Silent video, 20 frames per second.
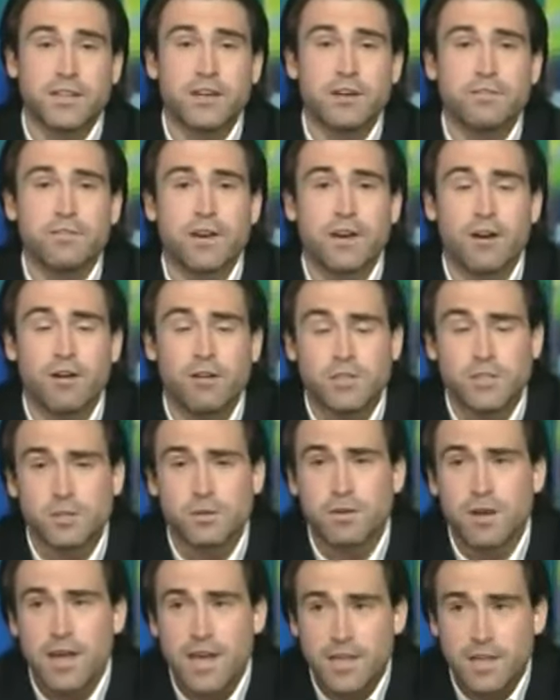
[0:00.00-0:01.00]
clarify.
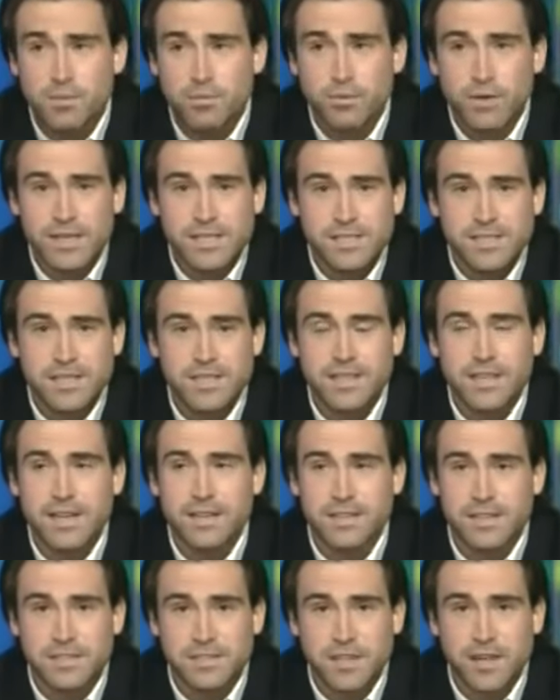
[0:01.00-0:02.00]
Also, the president
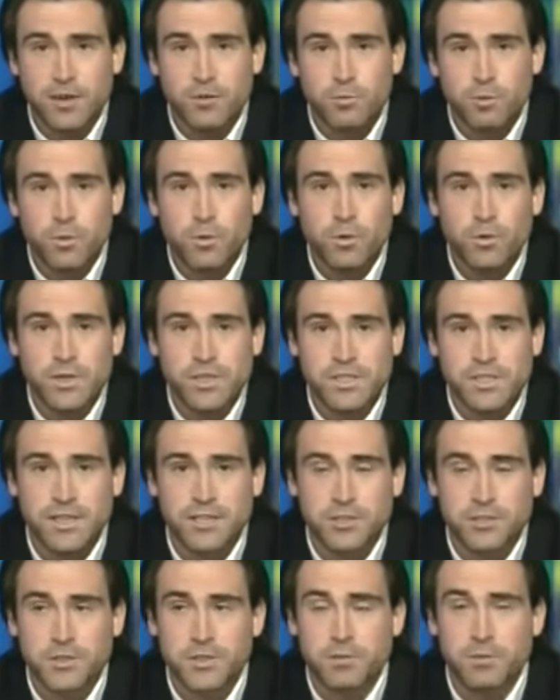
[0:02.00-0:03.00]
does not rule this
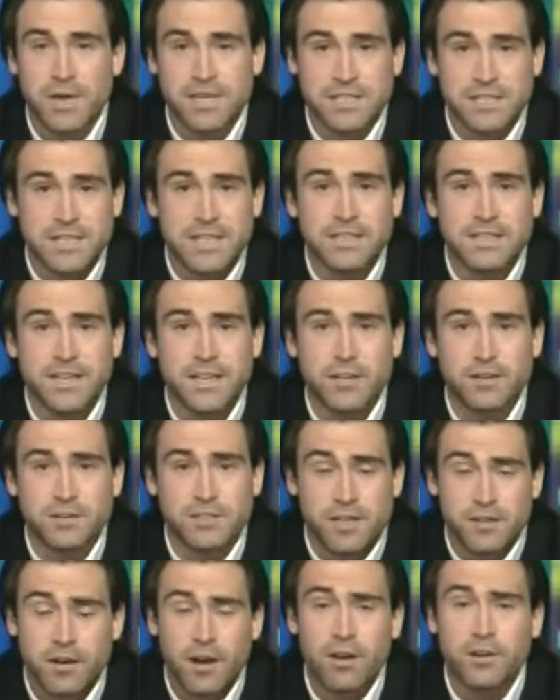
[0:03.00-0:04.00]
country as a dictator.
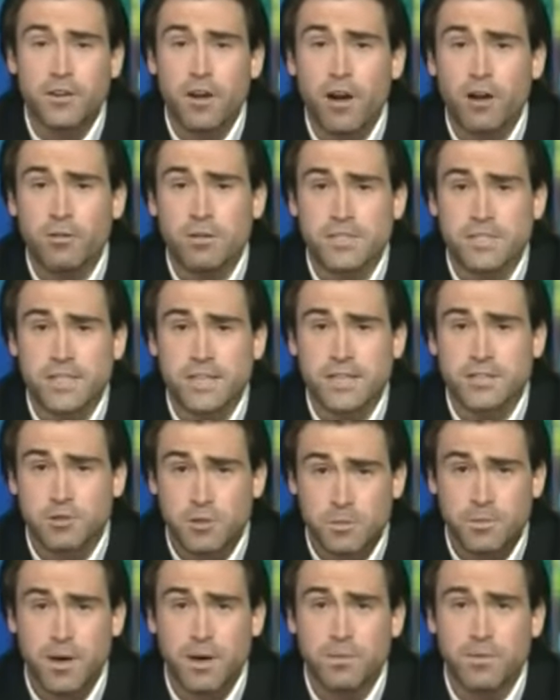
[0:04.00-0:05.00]
It's not an autocracy. It's
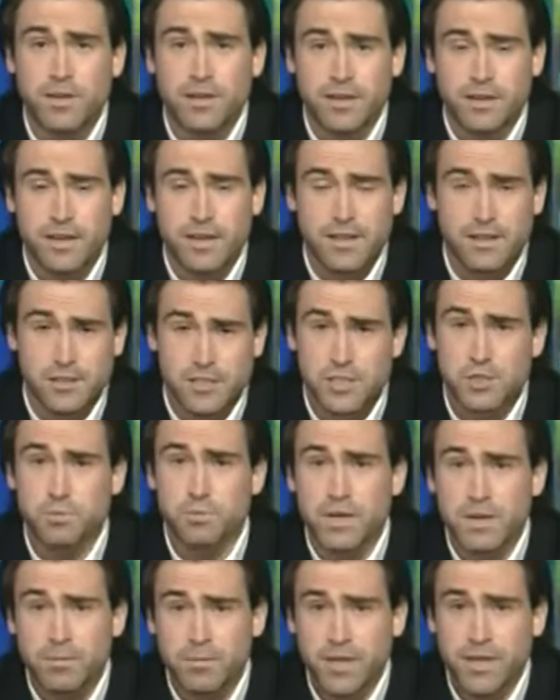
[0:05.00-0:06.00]
a republic. There's a
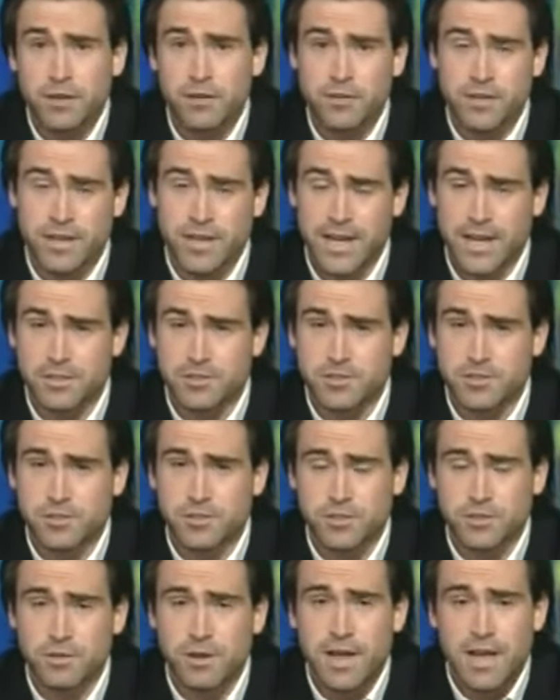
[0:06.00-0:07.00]
supreme leader that he answers
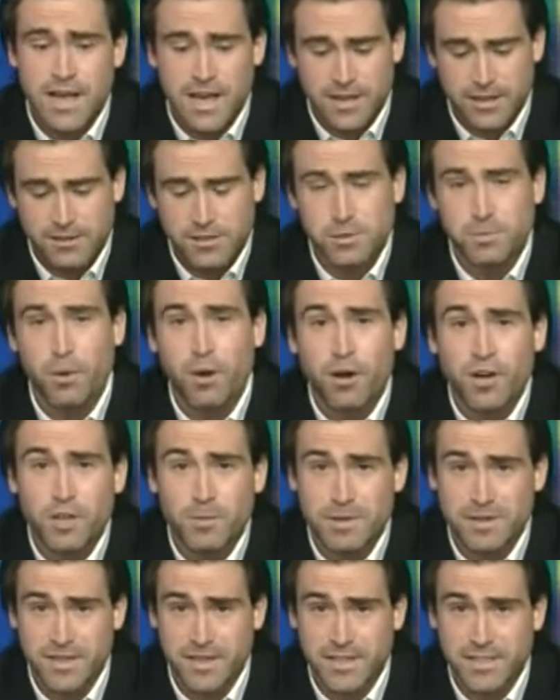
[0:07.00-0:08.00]
to. There's a
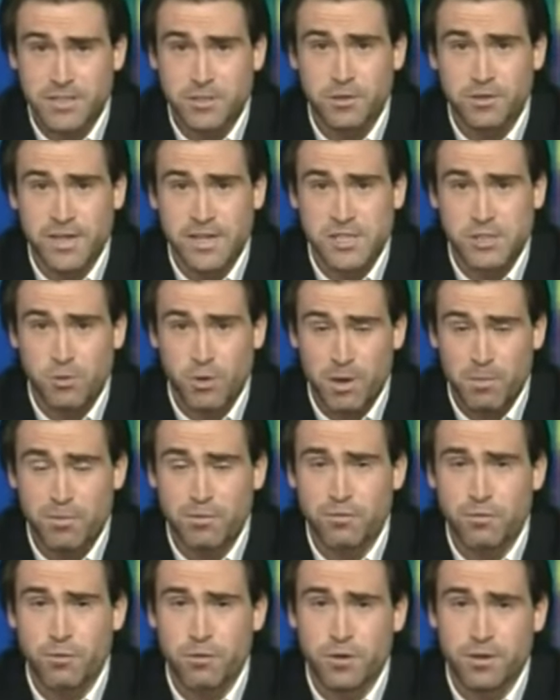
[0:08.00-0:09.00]
parliament that he's, that he's going
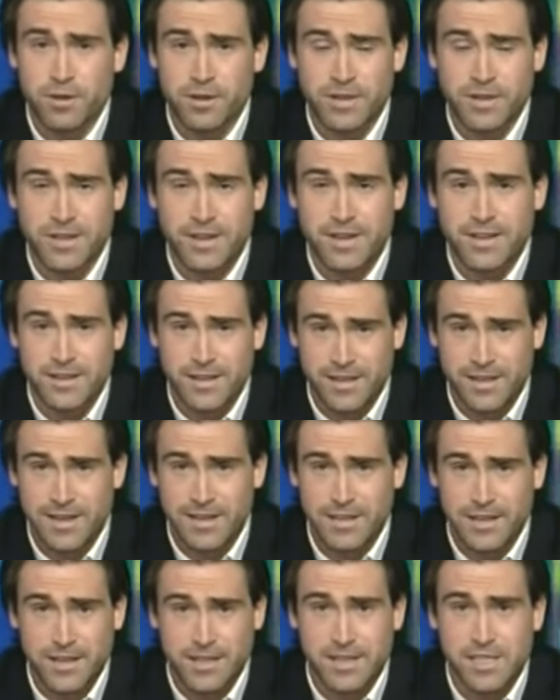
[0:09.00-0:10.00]
before the,
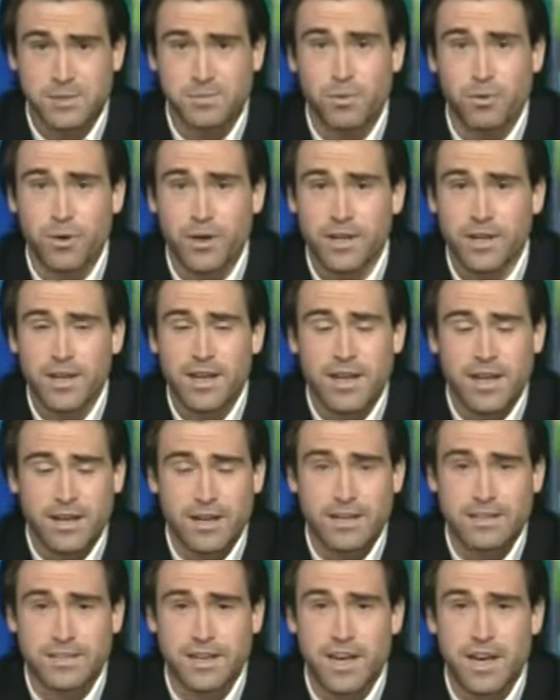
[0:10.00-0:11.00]
uh, at this point
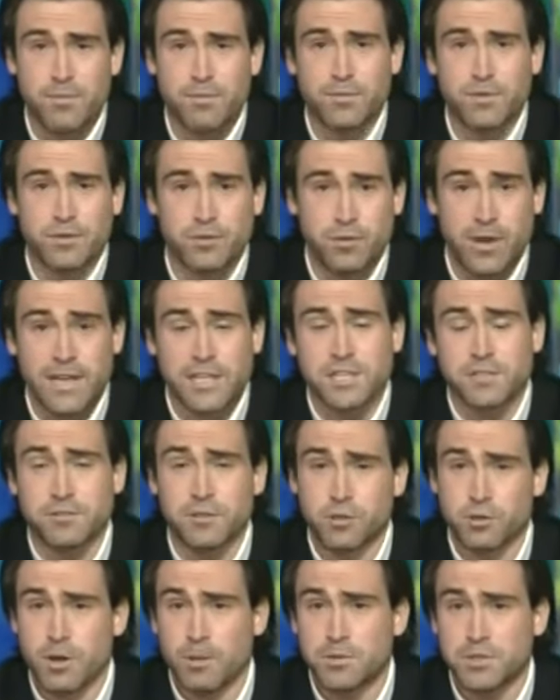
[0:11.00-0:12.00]
in time to answer
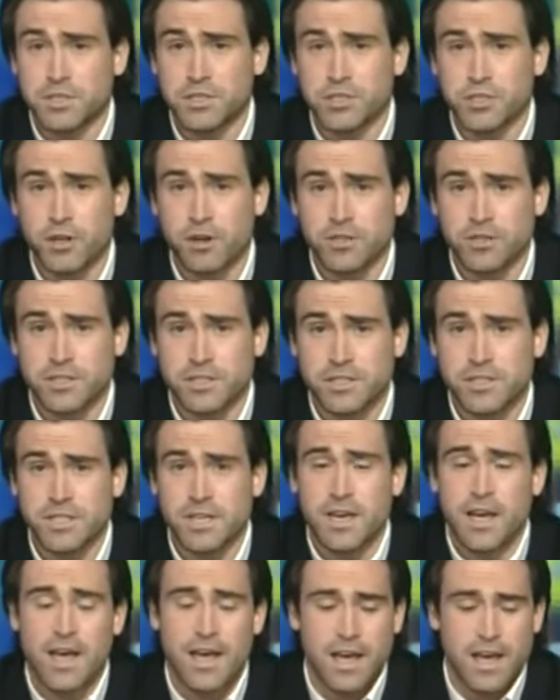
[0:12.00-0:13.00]
for corruption
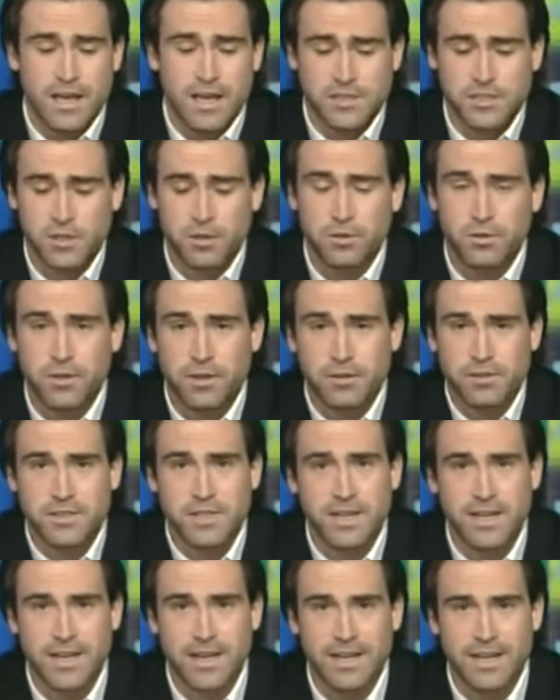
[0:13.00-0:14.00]
charges. So
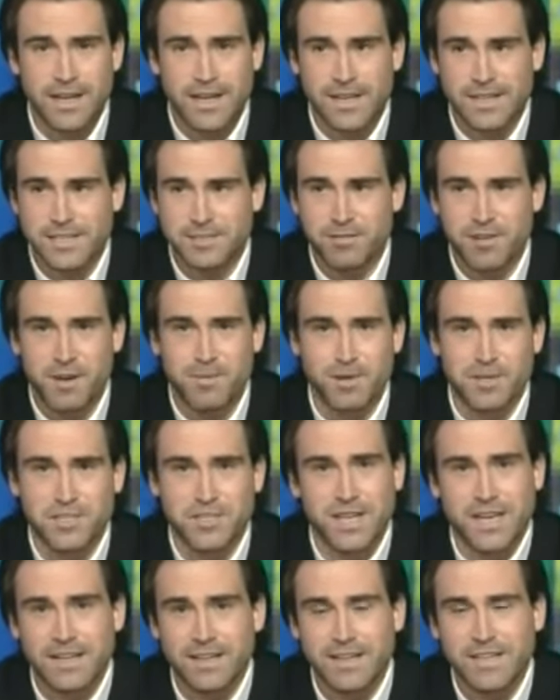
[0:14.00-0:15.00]
there's, it, it's very
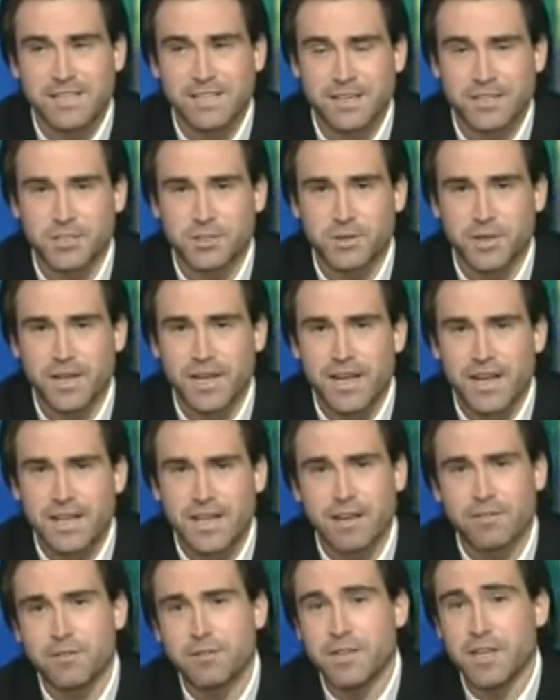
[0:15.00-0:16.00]
much like this country.
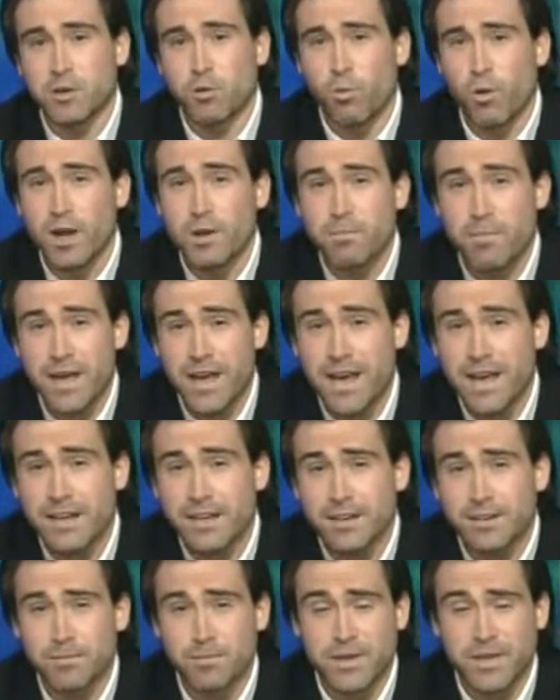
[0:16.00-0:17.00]
Now, if you think one
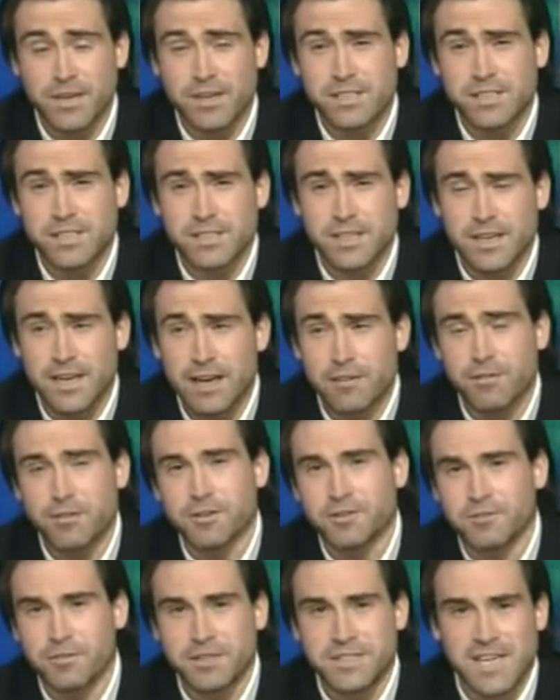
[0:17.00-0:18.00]
man, because uh, I've
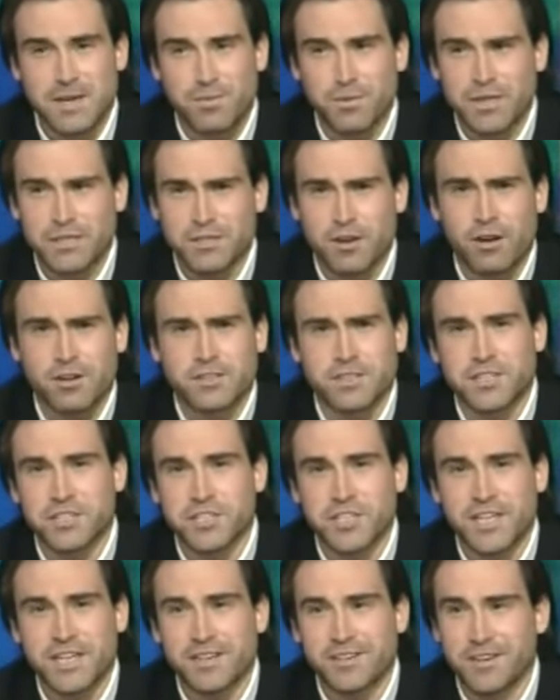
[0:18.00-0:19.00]
heard, for example, he talks to
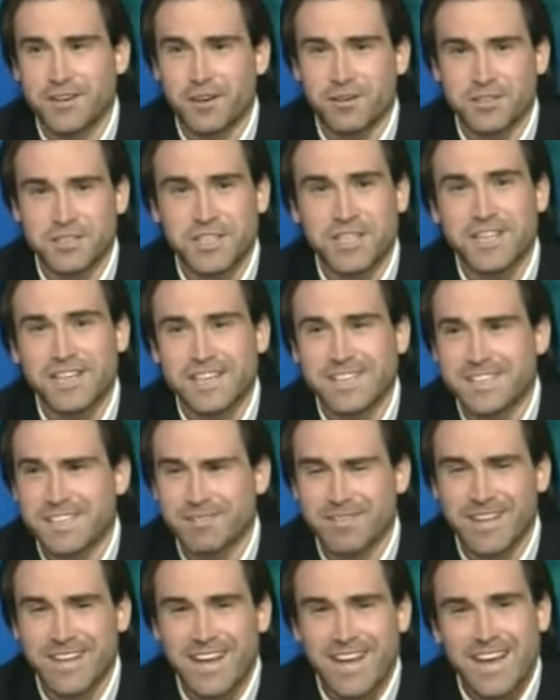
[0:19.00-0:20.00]
jinn, you know, genies.
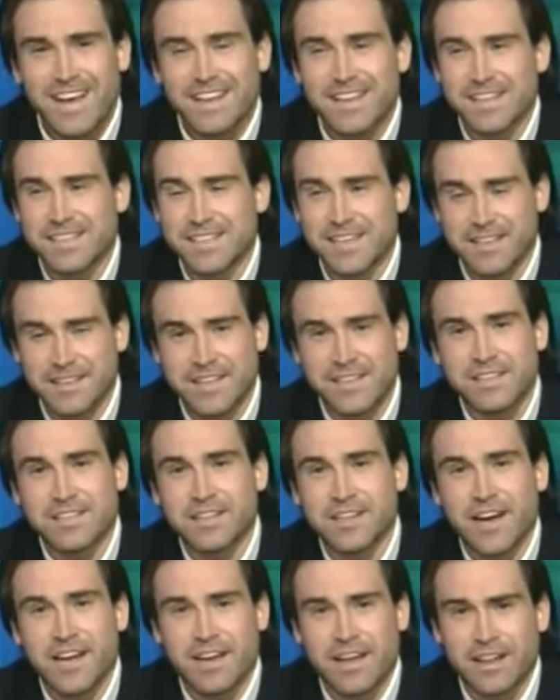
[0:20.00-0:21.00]
I mean, it's like these
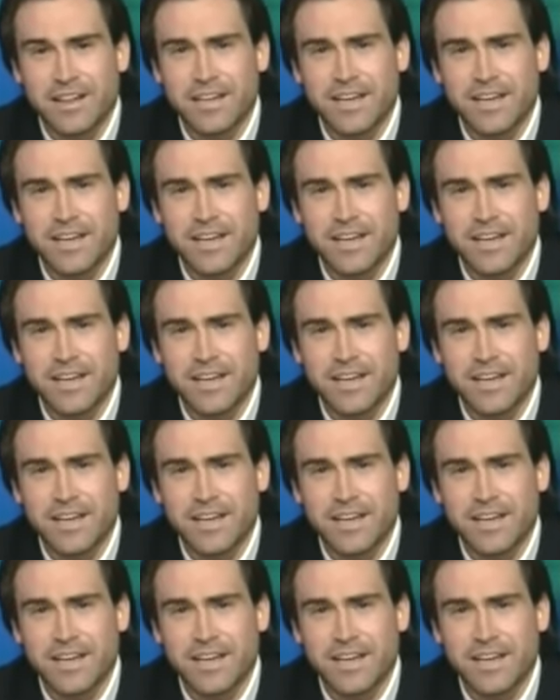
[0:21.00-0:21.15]
are the kind of